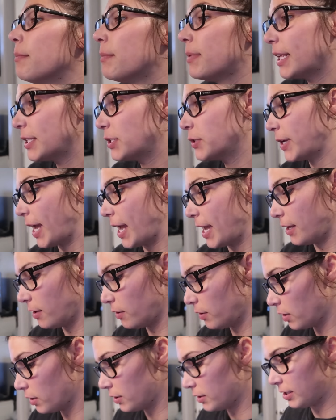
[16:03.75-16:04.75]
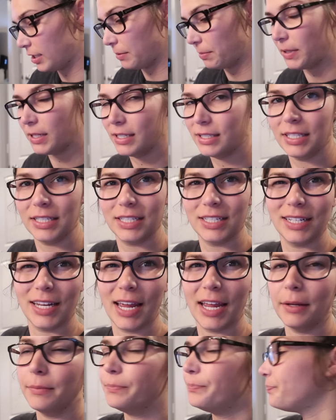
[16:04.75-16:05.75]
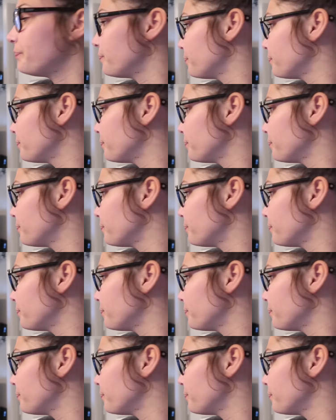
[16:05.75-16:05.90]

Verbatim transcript: But that's okay. He'll go to sleep easy tonight.